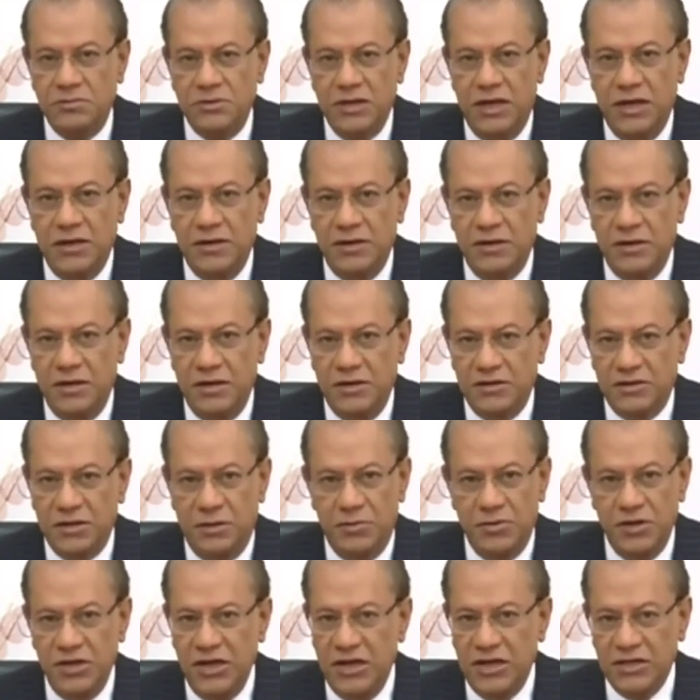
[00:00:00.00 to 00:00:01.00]
then
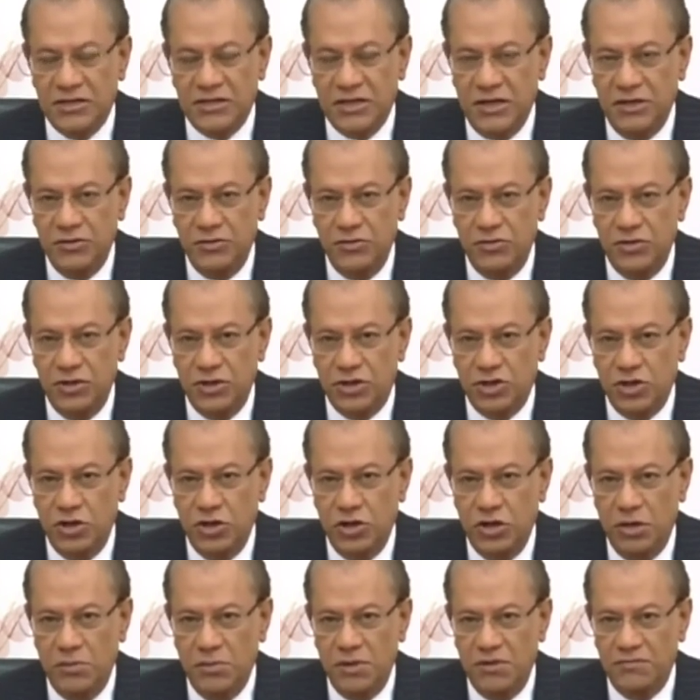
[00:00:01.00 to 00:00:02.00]
somebody else can do the
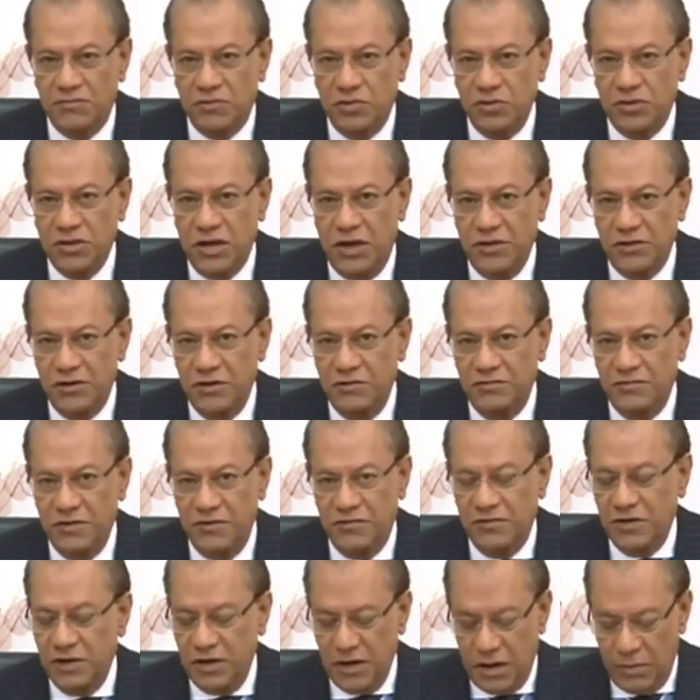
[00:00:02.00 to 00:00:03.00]
CHOGM of
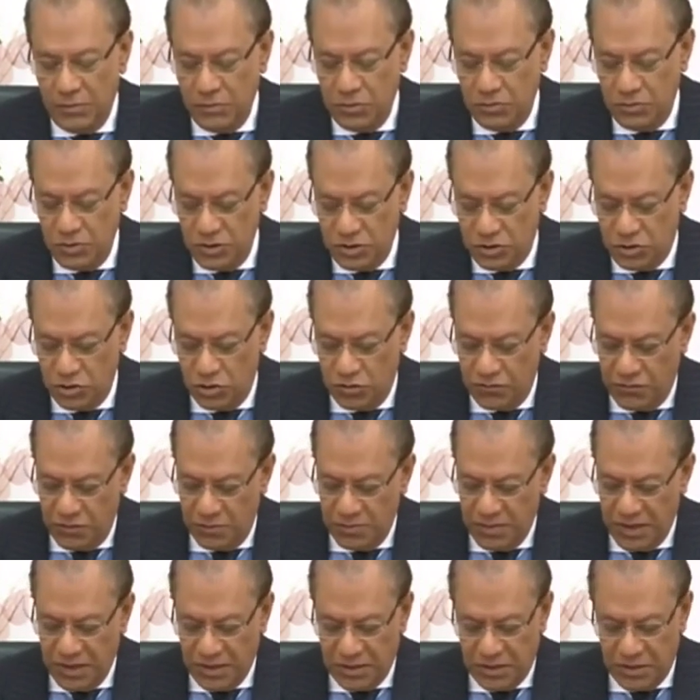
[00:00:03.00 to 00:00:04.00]
2015. I will withdraw
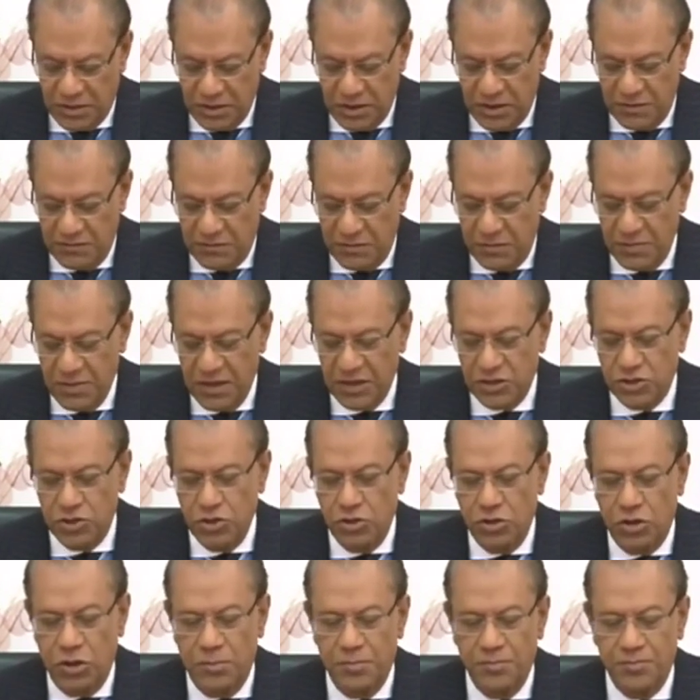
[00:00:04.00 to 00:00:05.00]
from that
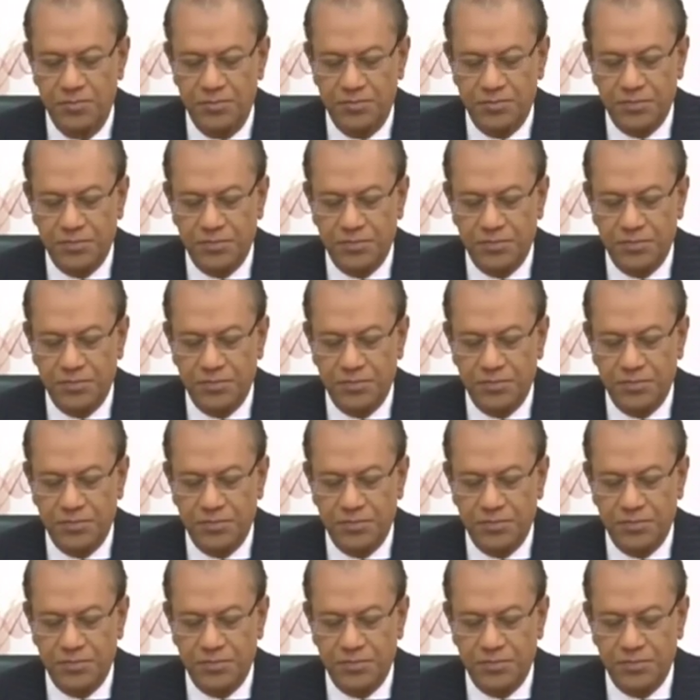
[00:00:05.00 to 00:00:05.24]
CHOGM.